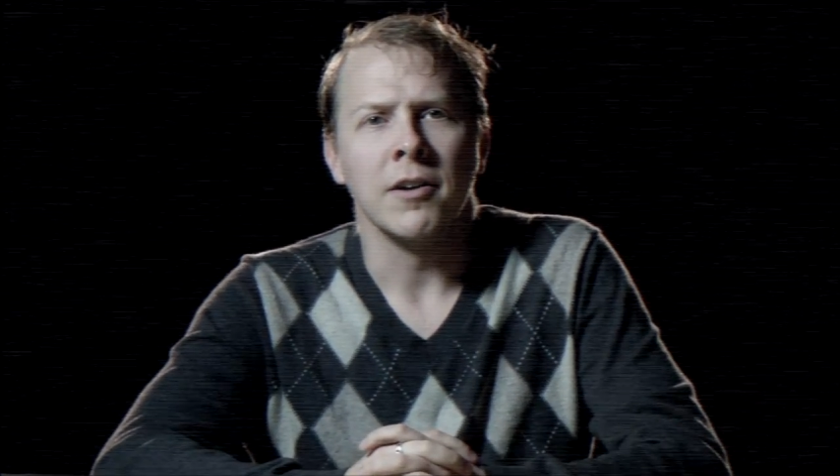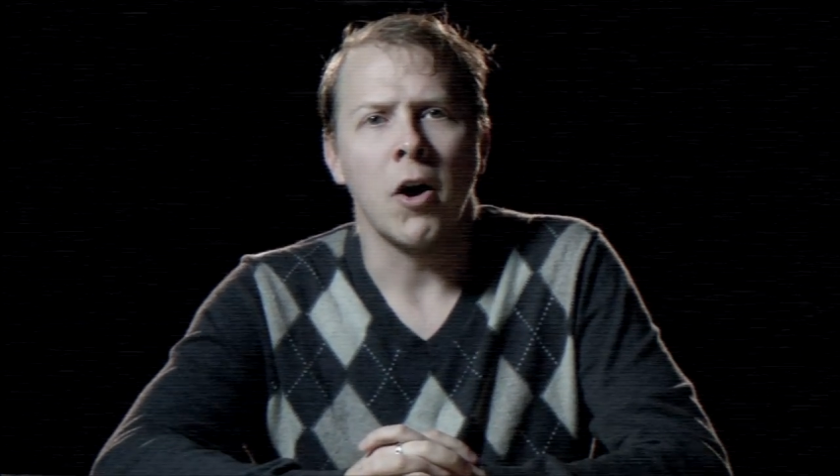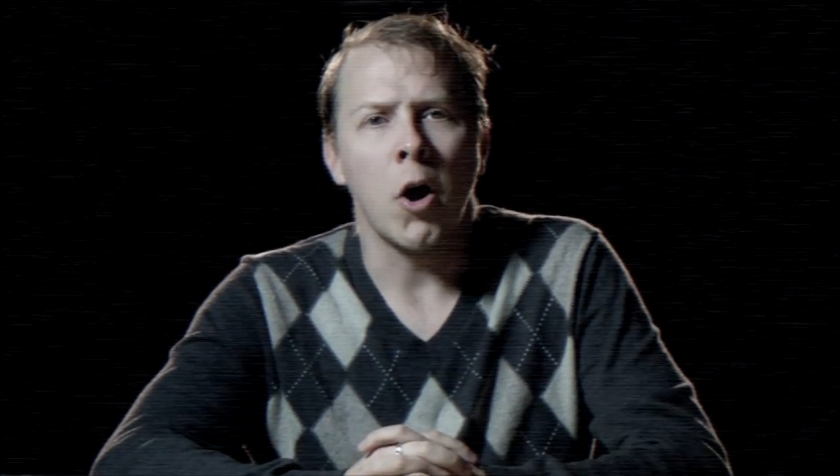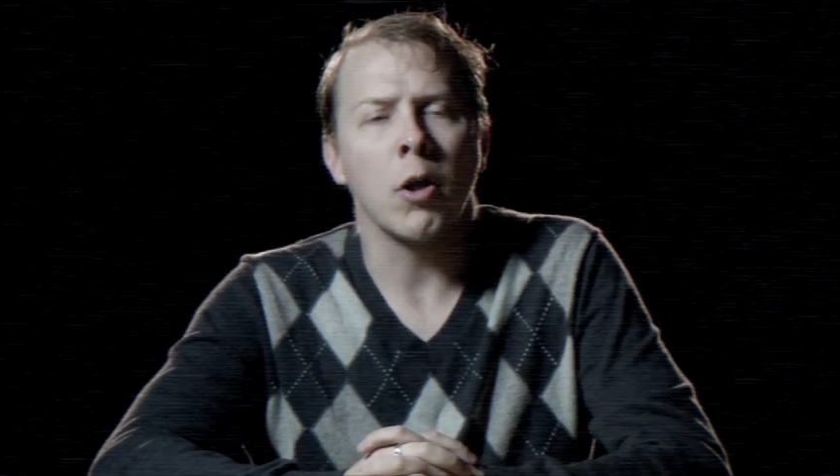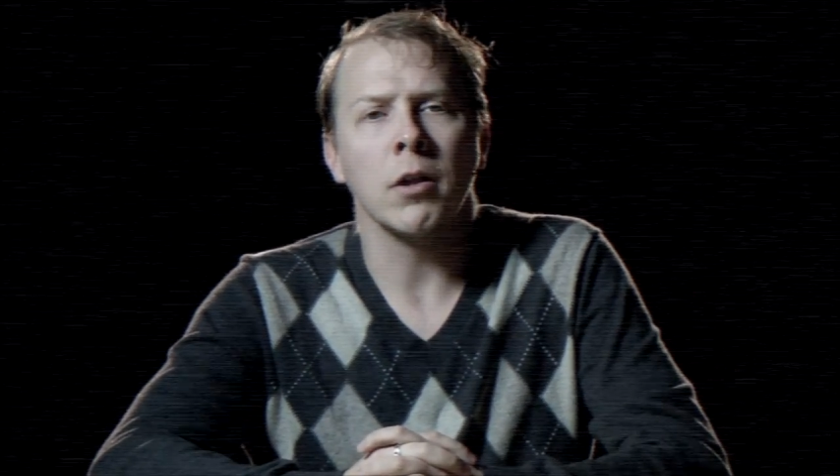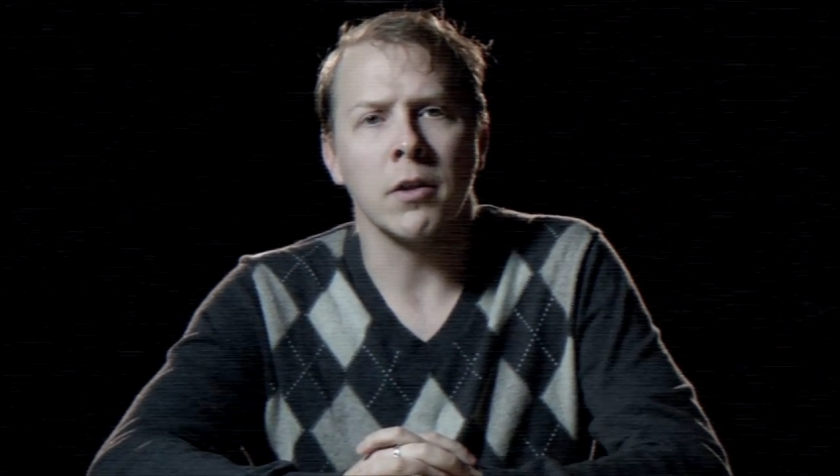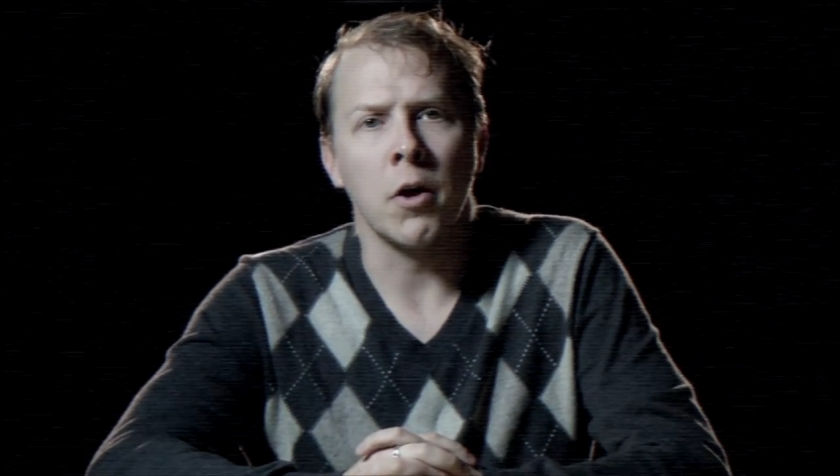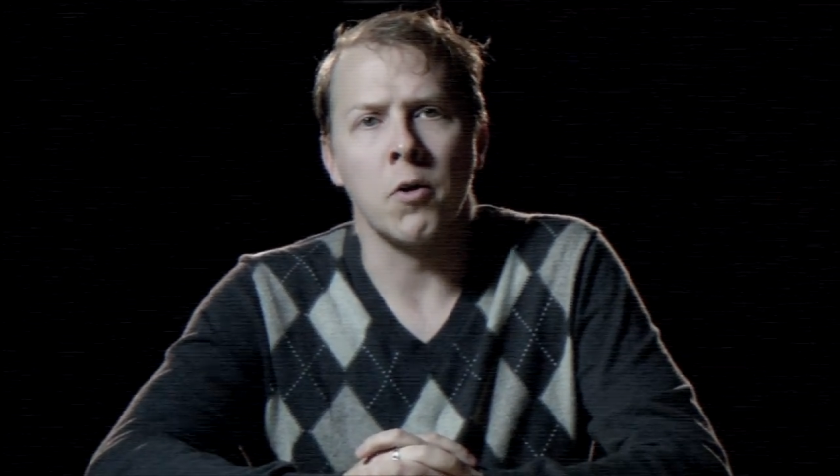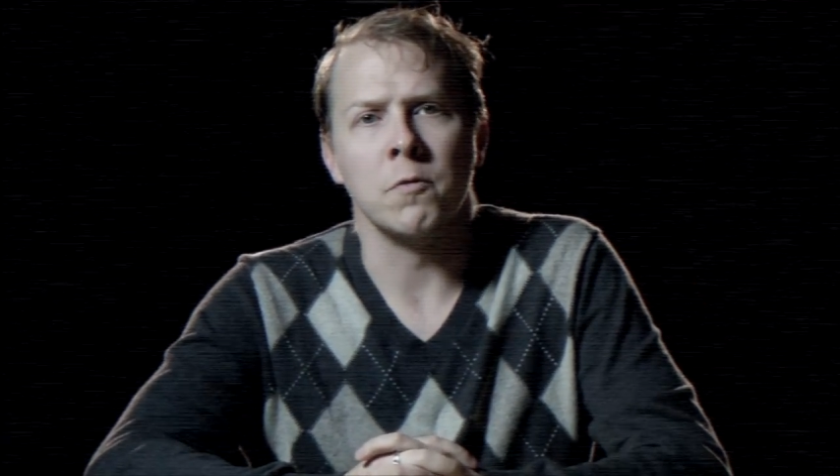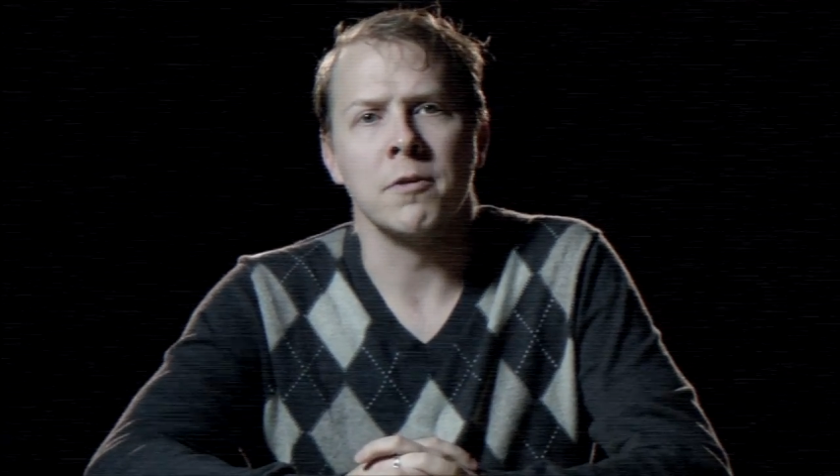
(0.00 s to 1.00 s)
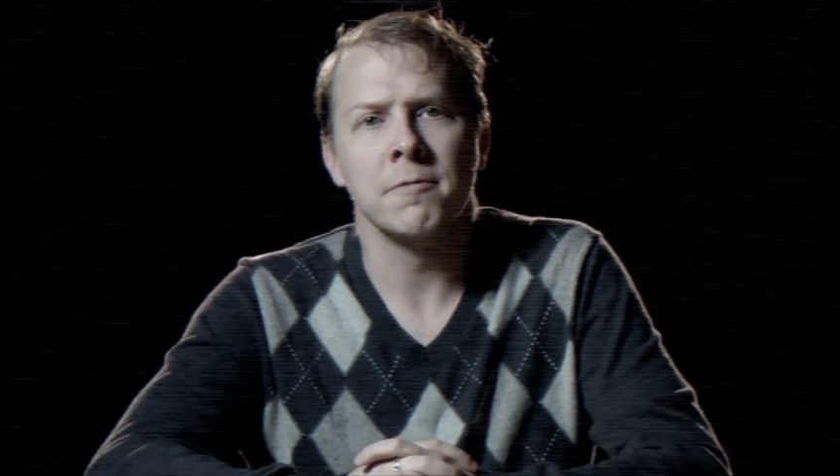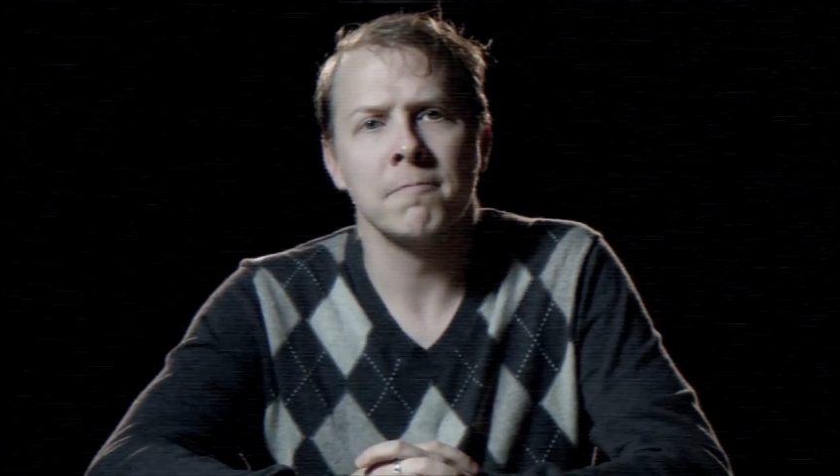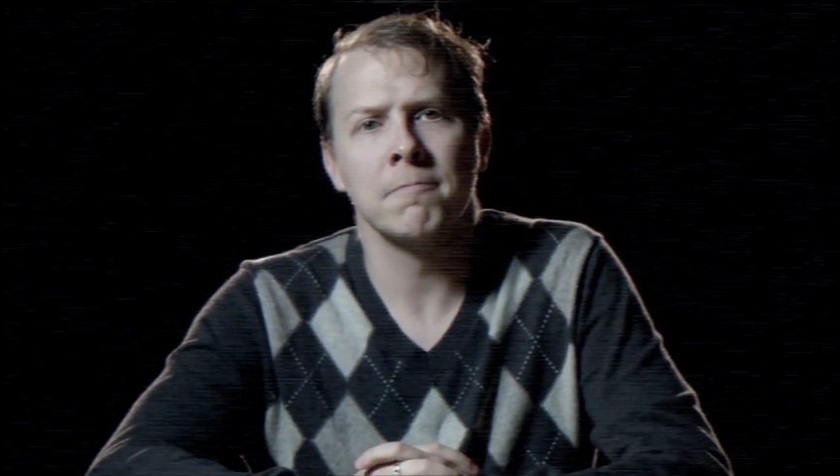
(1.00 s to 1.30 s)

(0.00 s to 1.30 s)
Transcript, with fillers: all alone,